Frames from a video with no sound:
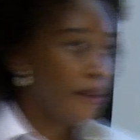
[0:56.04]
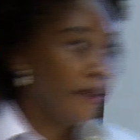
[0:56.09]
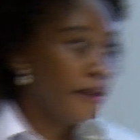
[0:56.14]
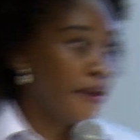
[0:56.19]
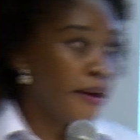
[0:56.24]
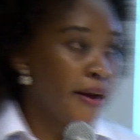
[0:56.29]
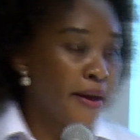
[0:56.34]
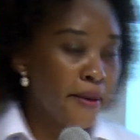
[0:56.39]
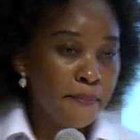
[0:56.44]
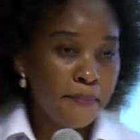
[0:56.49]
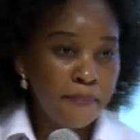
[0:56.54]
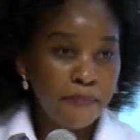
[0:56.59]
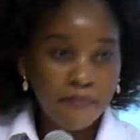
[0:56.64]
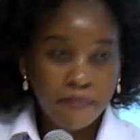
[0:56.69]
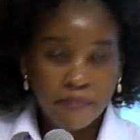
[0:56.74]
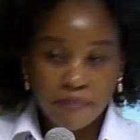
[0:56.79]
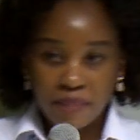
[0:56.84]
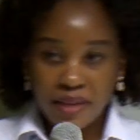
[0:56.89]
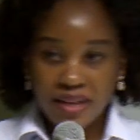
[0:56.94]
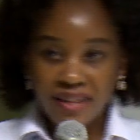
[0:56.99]

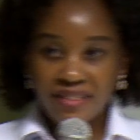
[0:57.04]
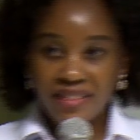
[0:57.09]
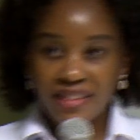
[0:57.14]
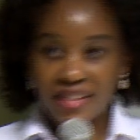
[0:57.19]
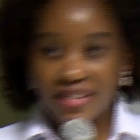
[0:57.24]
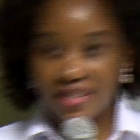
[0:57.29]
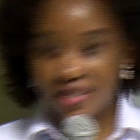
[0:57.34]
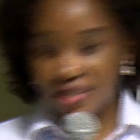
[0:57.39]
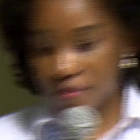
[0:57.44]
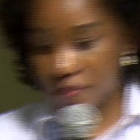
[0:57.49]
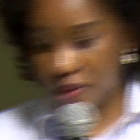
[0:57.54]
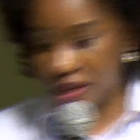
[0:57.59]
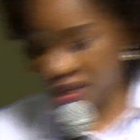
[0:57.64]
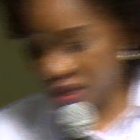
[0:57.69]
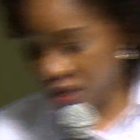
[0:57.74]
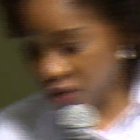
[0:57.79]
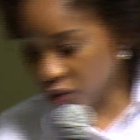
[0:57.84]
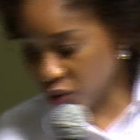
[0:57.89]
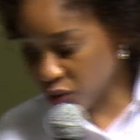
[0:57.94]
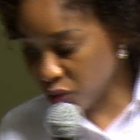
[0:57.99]
Back then,
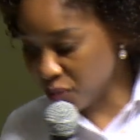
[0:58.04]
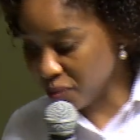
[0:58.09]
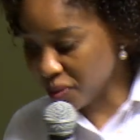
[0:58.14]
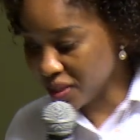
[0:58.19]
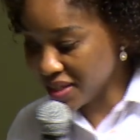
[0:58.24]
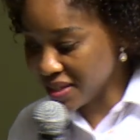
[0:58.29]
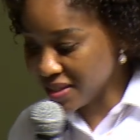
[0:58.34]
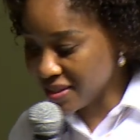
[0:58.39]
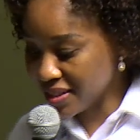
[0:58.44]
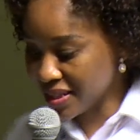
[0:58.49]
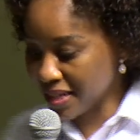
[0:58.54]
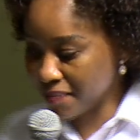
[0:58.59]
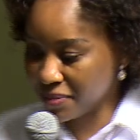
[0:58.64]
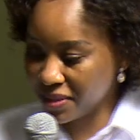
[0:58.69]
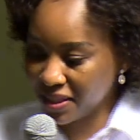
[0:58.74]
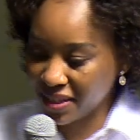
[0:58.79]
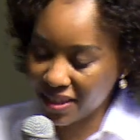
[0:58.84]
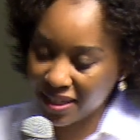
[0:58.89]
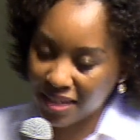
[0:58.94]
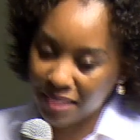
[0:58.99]
space used to be
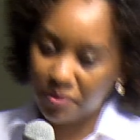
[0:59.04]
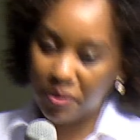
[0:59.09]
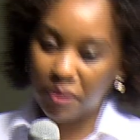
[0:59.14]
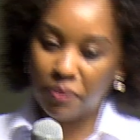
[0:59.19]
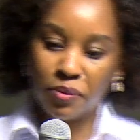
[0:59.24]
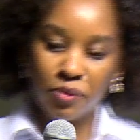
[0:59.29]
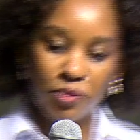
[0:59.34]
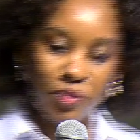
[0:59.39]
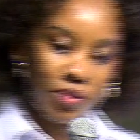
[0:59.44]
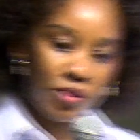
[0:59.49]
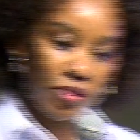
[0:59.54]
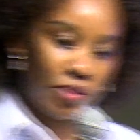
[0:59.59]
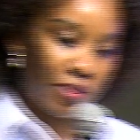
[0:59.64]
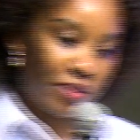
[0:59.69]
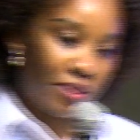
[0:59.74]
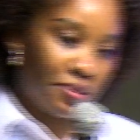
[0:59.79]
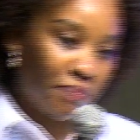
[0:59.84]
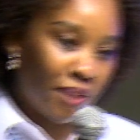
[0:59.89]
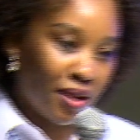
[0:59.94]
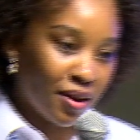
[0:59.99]
something that people
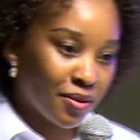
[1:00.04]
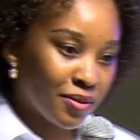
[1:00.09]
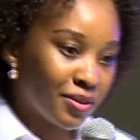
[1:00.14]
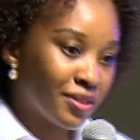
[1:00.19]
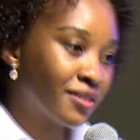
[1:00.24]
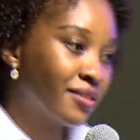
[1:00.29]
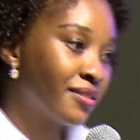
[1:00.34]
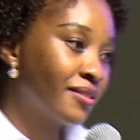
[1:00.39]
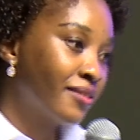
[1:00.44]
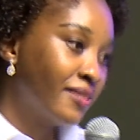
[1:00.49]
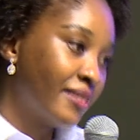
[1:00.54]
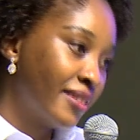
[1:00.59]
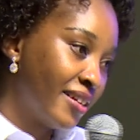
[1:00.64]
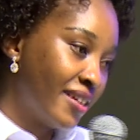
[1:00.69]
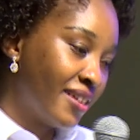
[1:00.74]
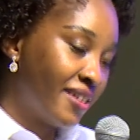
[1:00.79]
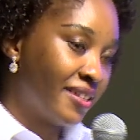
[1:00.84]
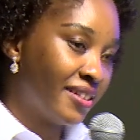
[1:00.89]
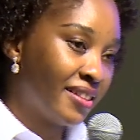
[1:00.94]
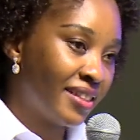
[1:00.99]
talked about
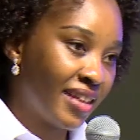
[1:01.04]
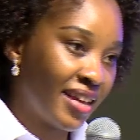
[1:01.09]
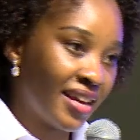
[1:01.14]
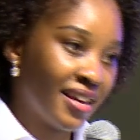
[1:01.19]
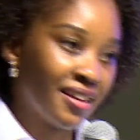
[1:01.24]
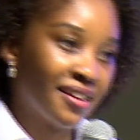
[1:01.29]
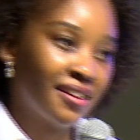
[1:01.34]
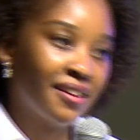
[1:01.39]
here and there,